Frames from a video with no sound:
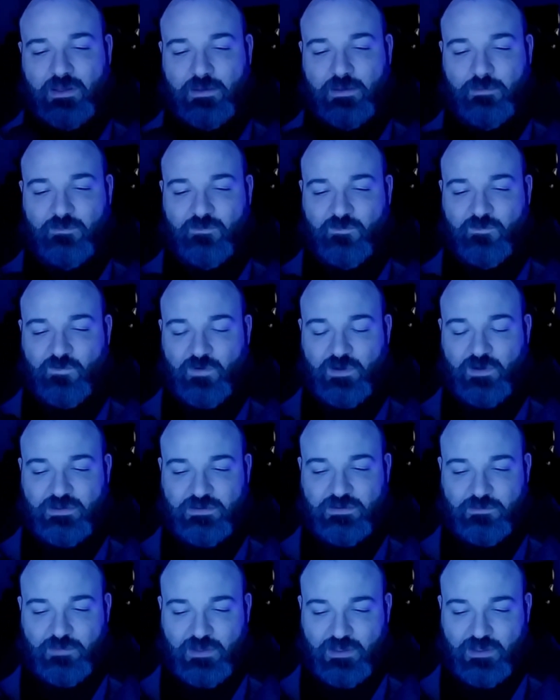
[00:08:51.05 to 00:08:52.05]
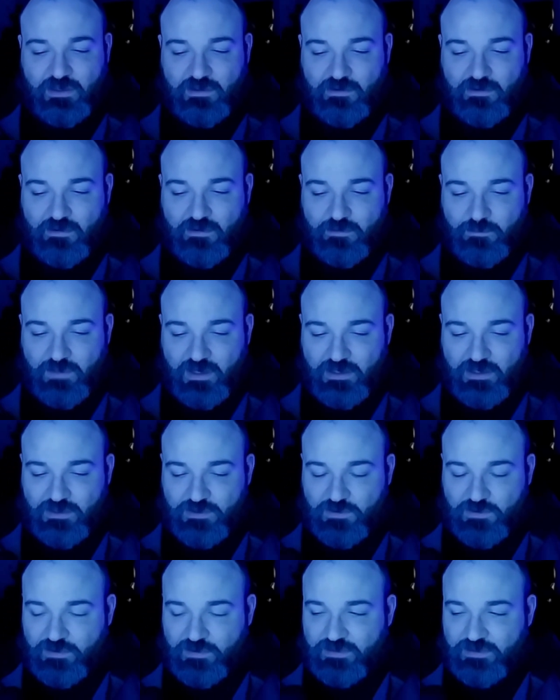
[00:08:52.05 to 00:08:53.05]
am free to make my
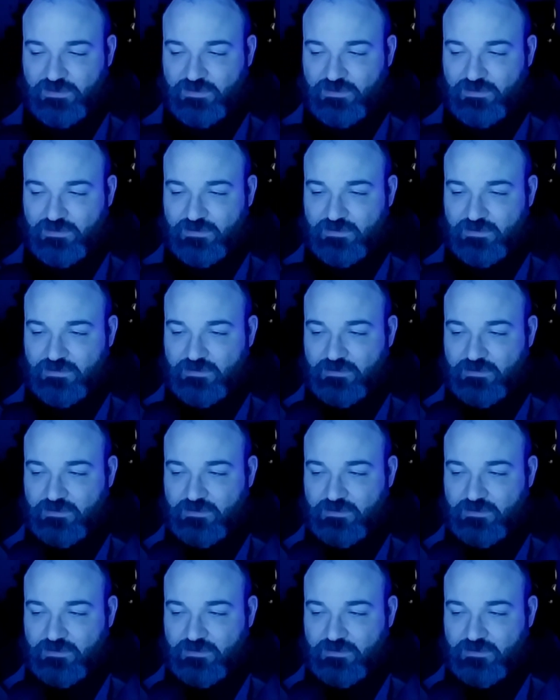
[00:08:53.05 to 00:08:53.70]
choices,